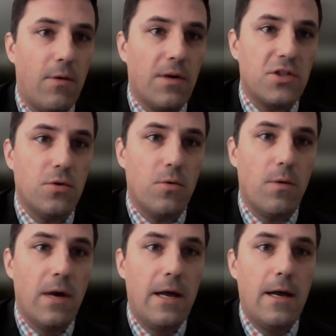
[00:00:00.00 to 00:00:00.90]
allow us
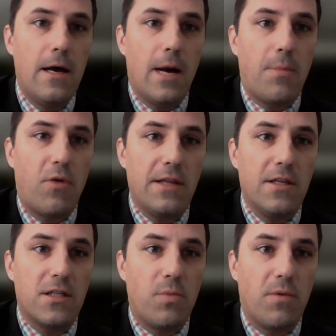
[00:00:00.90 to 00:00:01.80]
to
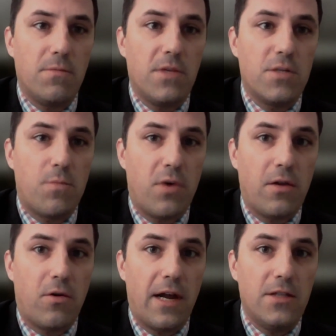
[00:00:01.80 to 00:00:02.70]
upgrade the, the
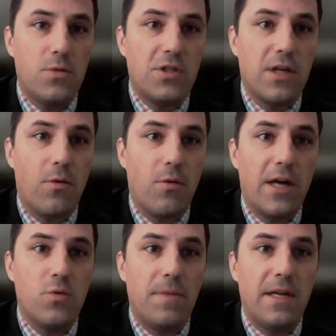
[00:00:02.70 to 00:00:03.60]
sprinkler heads, which
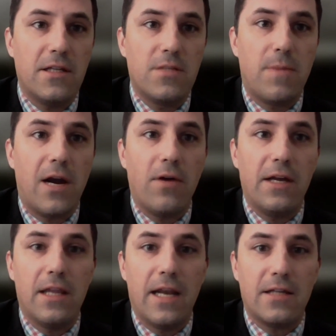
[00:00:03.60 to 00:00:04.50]
otherwise would be
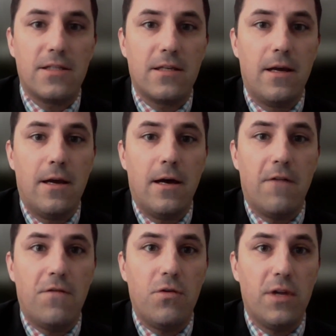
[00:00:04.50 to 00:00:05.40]
expiring in the next
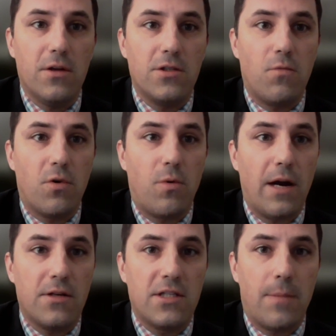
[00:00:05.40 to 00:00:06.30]
uh, few years and
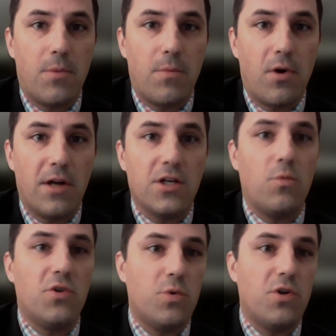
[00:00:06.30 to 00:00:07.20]
require a separate
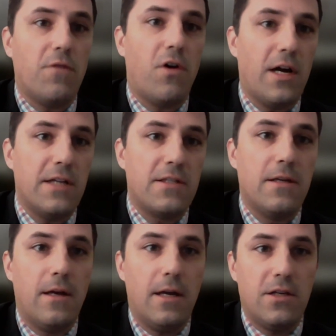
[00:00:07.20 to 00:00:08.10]
project, which would have
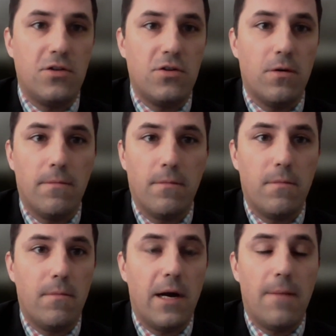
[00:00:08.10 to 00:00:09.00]
cost additional,
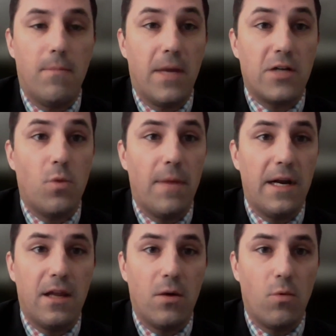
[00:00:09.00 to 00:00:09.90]
uh, much more
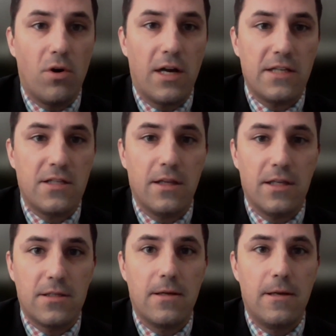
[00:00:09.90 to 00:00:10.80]
money than it will cost in
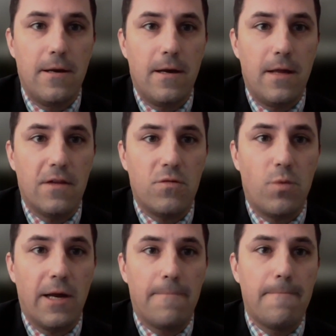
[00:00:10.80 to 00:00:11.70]
this in
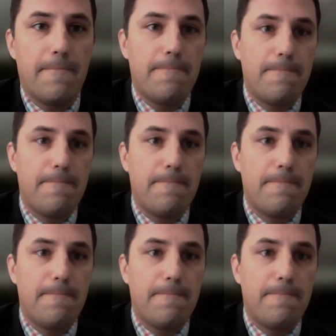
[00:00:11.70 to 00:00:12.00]
this way.